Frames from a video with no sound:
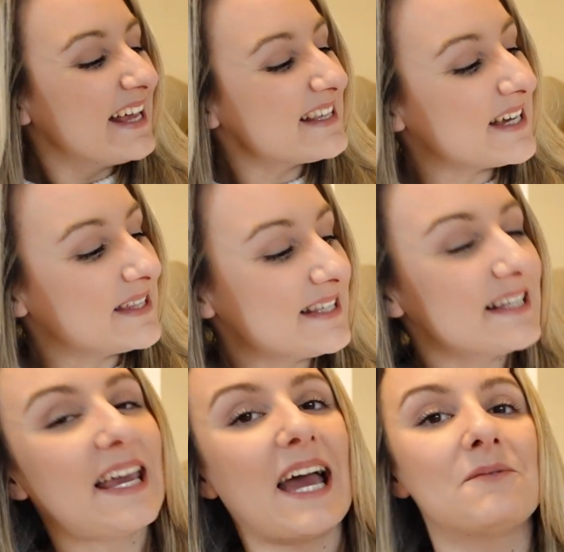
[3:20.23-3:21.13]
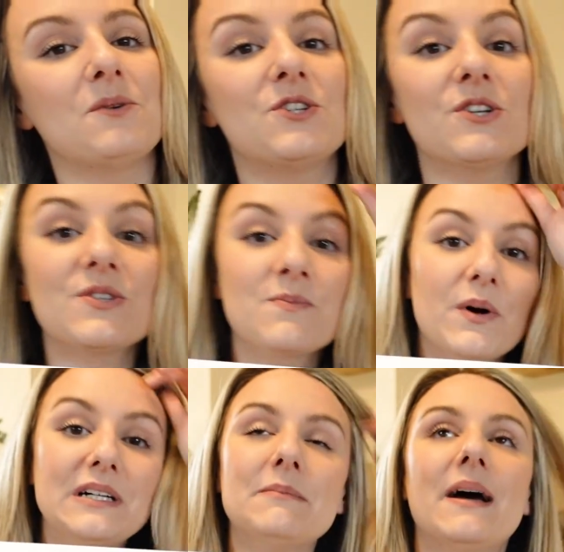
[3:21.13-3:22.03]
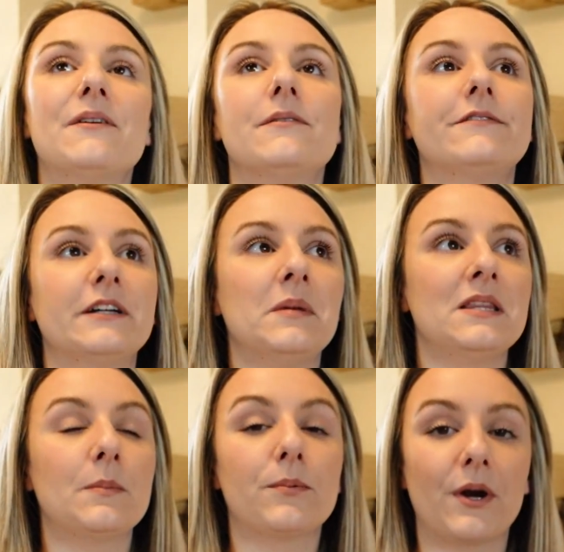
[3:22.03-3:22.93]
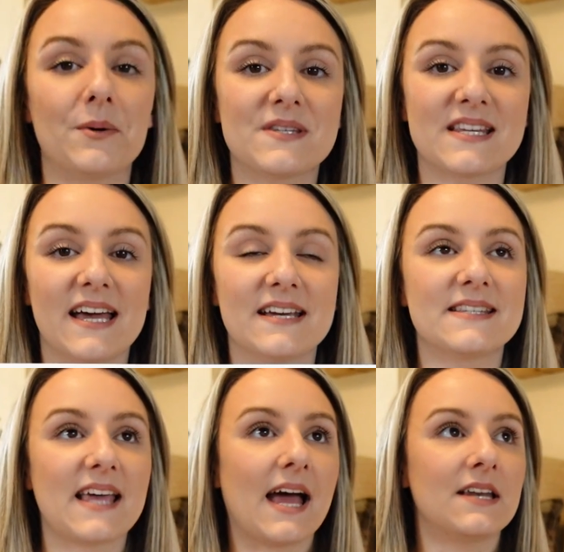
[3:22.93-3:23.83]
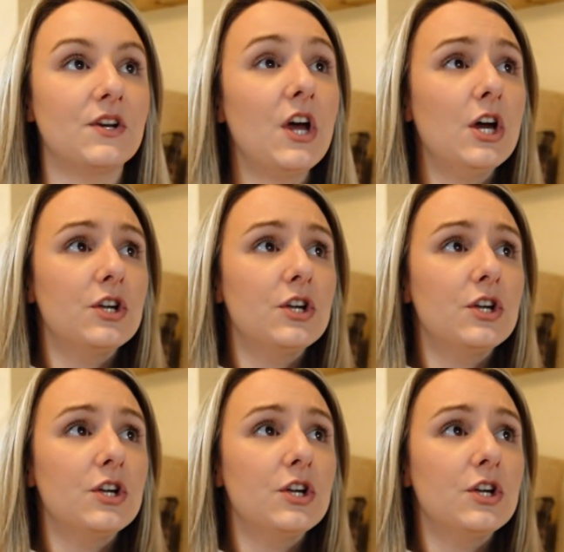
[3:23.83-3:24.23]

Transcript: So this again was just more about filming the process and